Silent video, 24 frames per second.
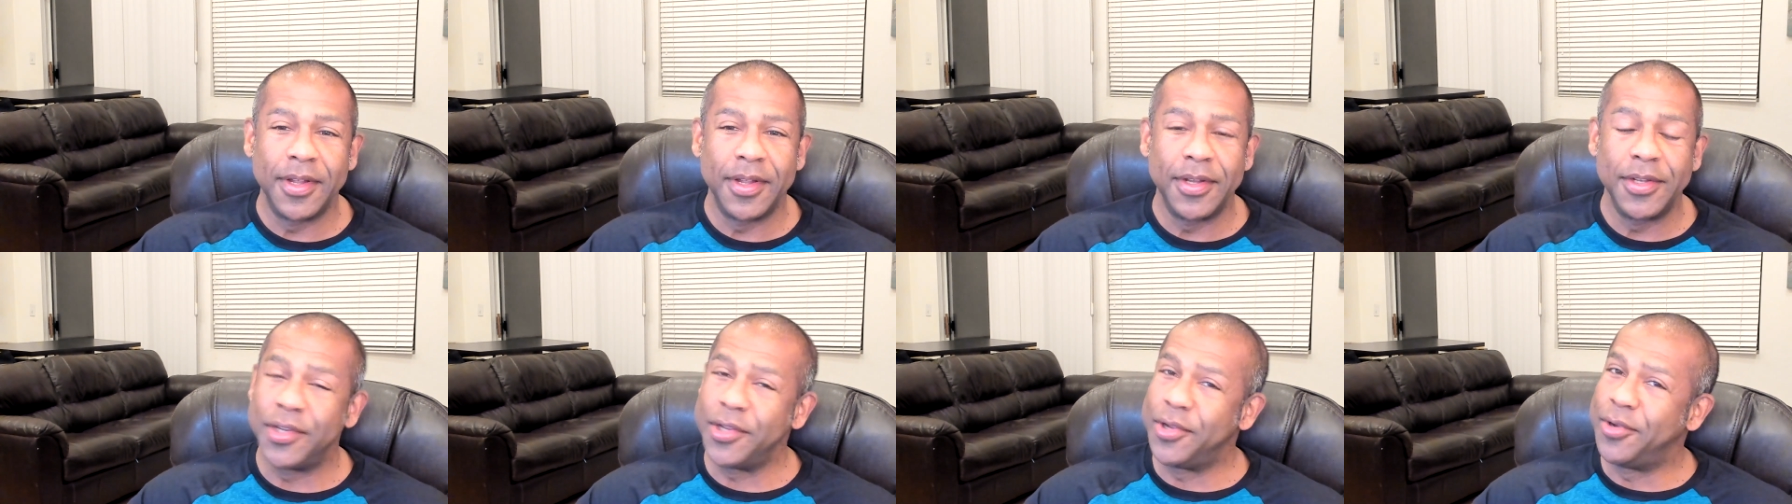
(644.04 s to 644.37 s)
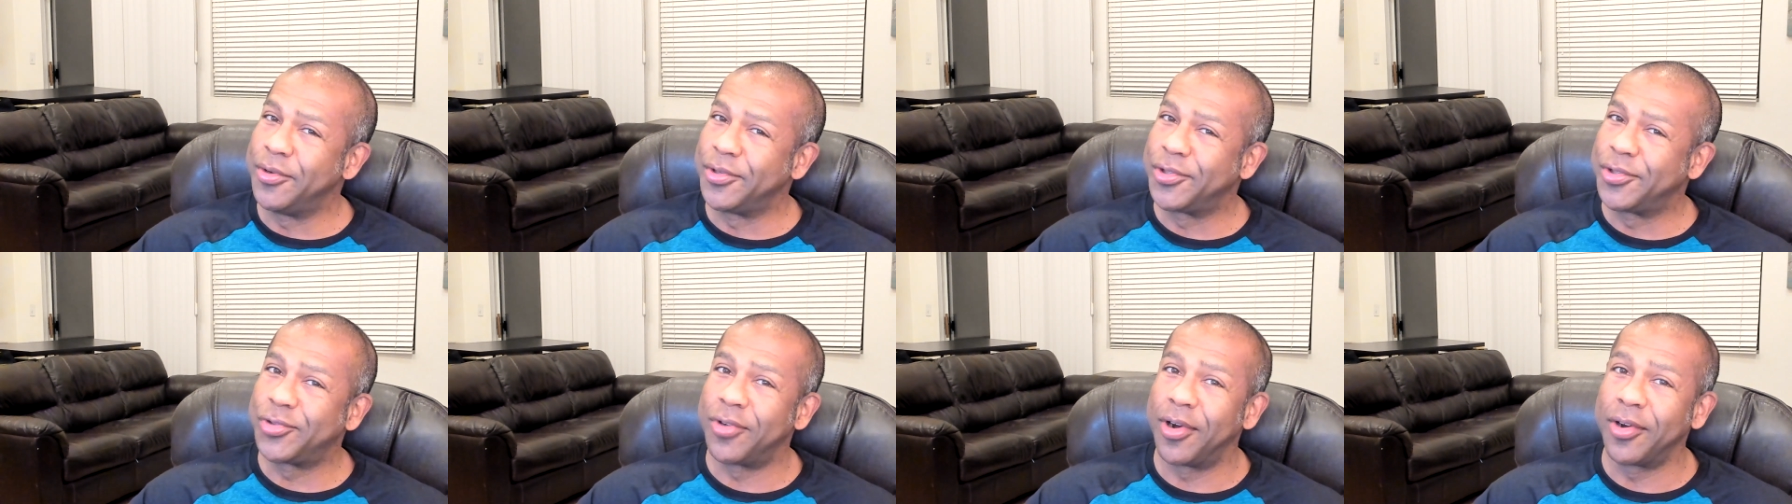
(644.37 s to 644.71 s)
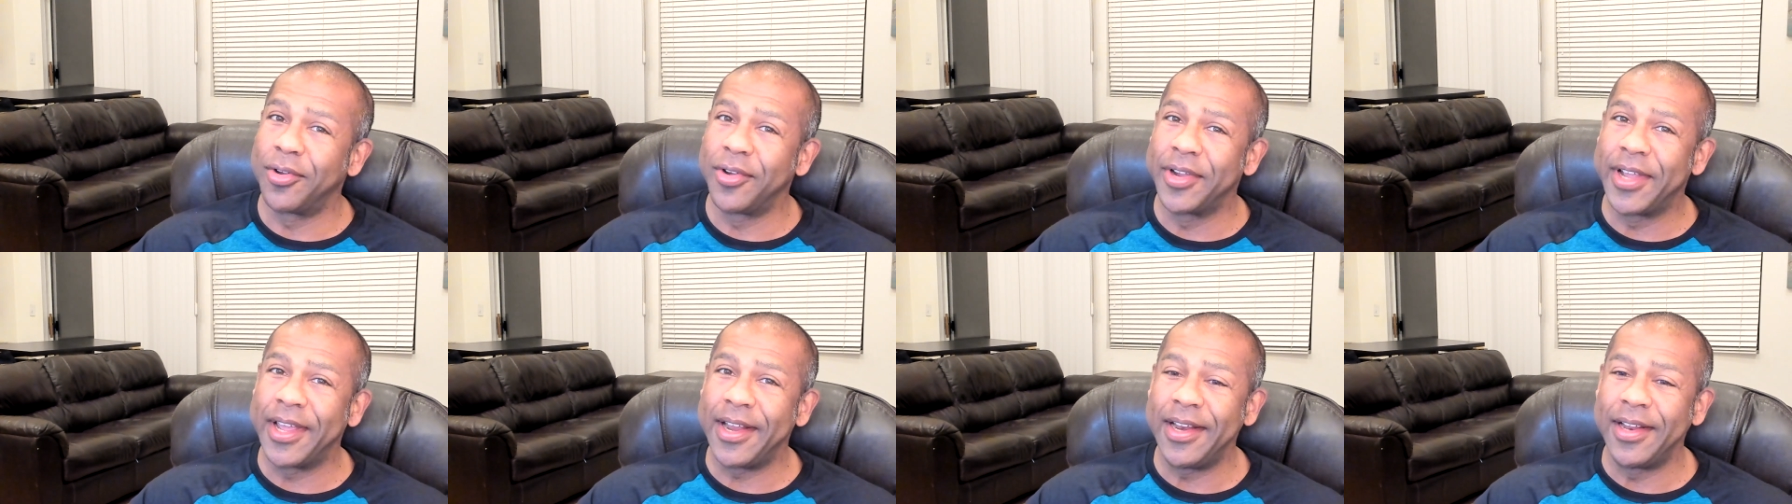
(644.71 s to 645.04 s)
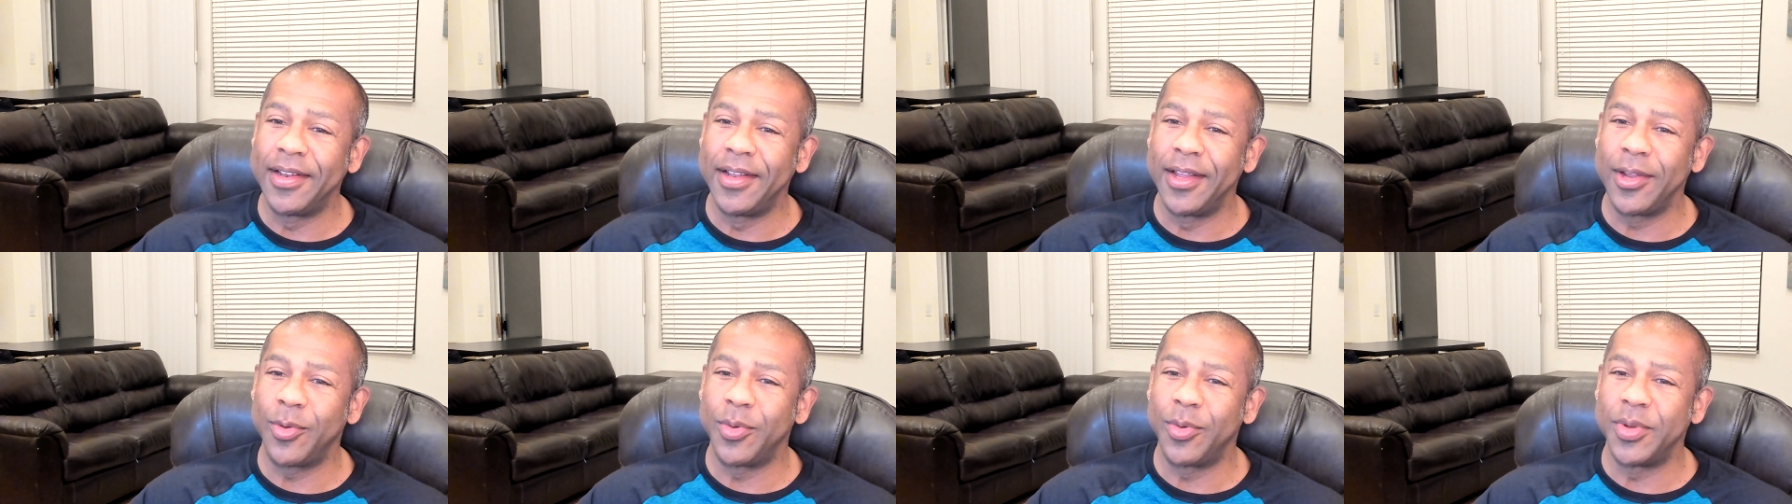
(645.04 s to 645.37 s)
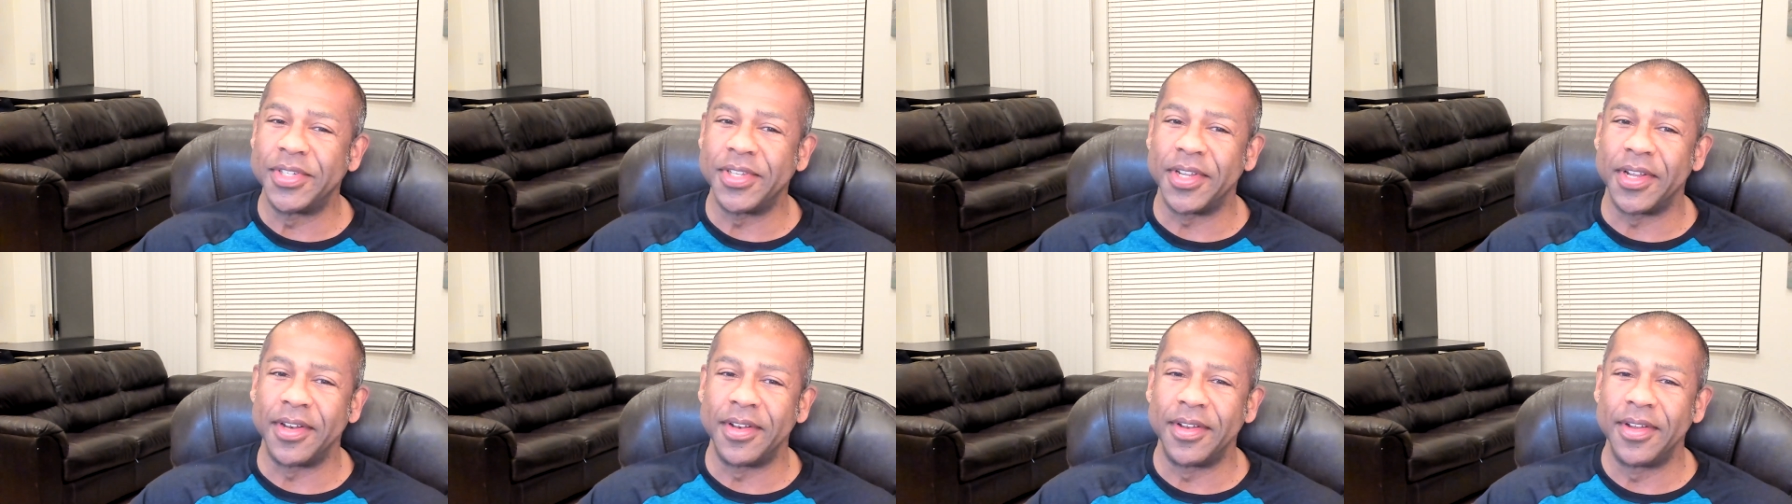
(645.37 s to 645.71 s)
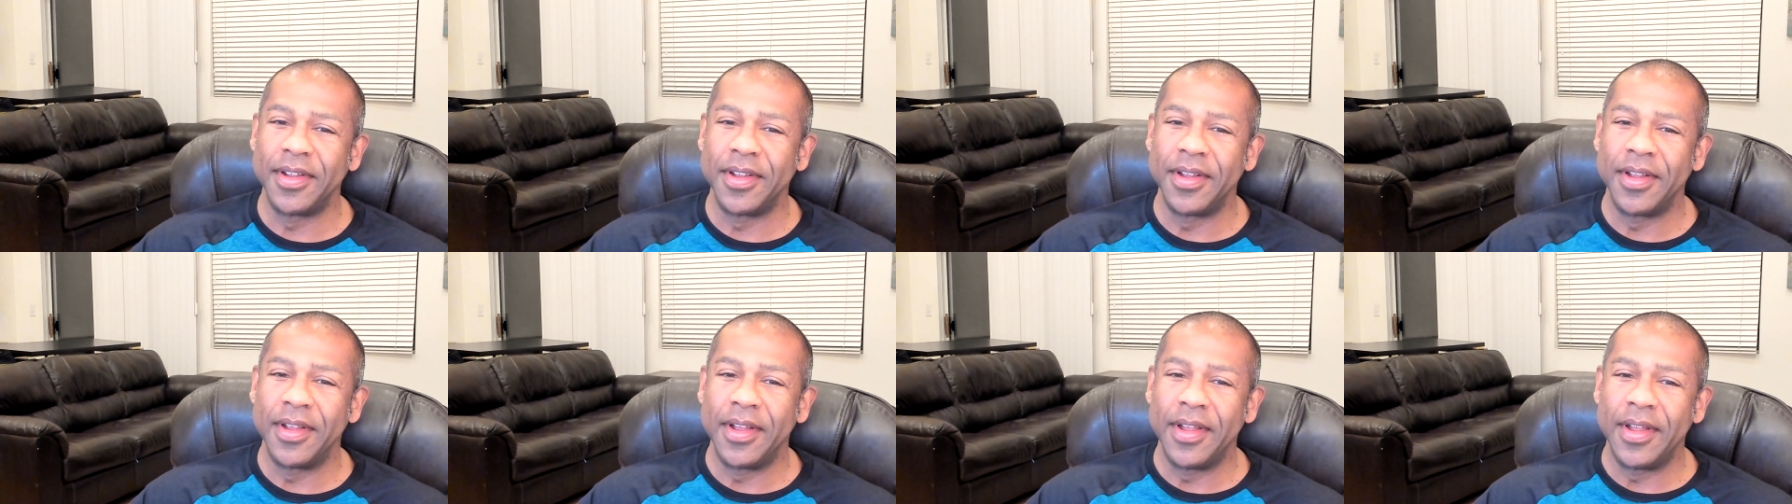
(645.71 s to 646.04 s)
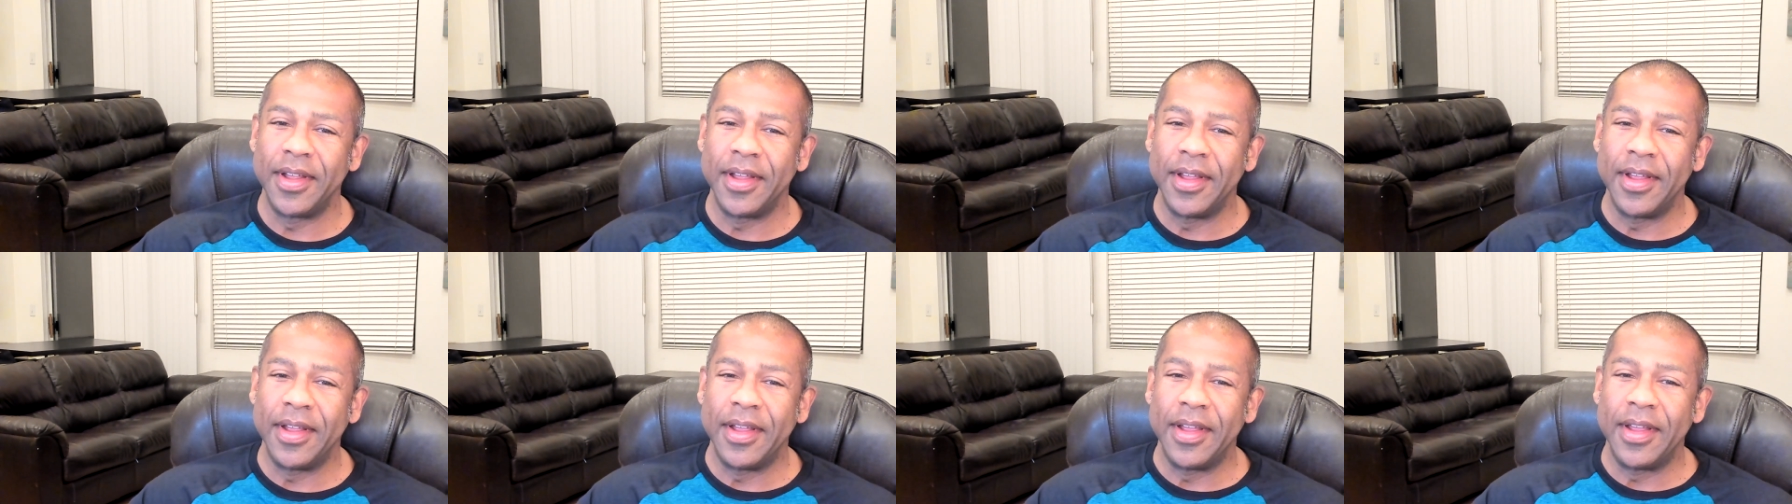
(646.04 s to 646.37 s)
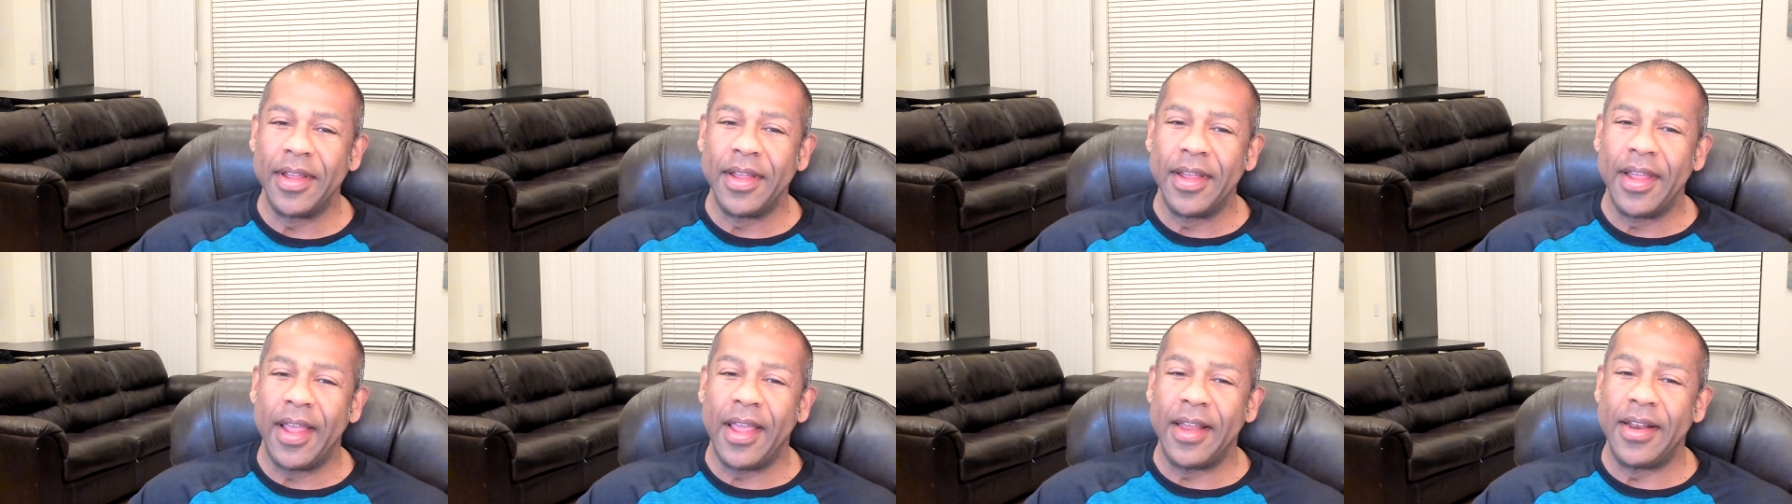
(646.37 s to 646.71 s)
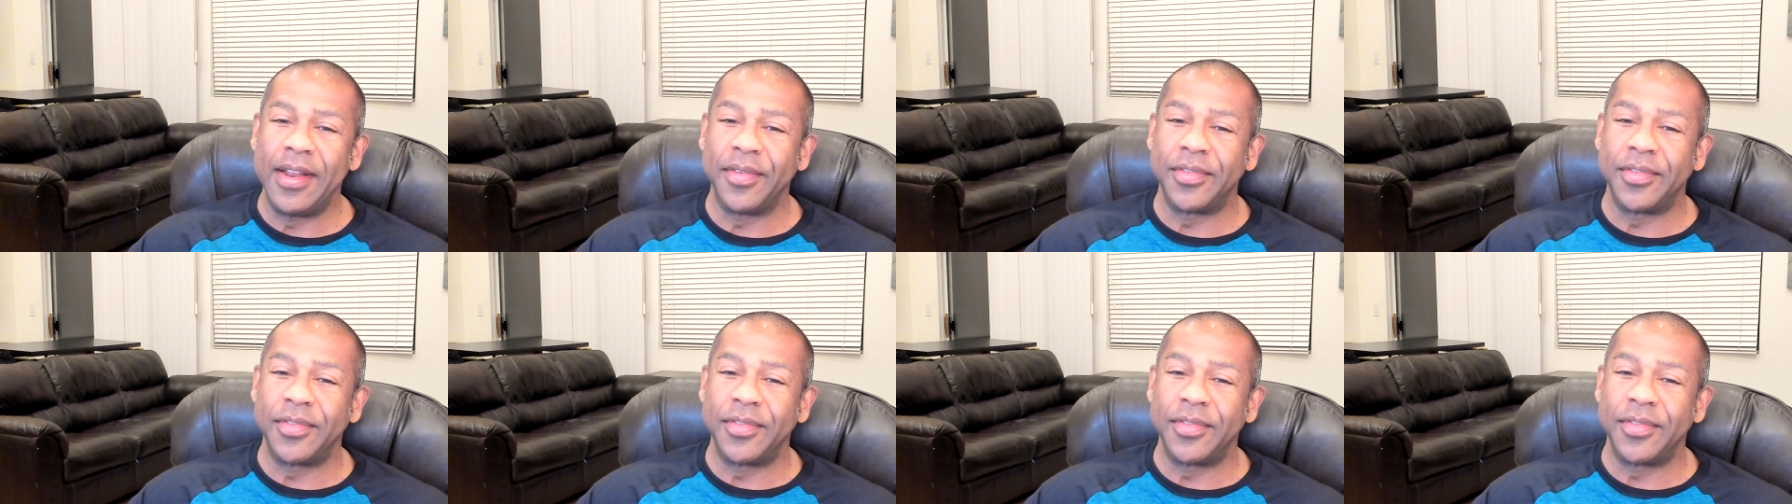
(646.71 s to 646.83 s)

Do you struggle getting liquids in? And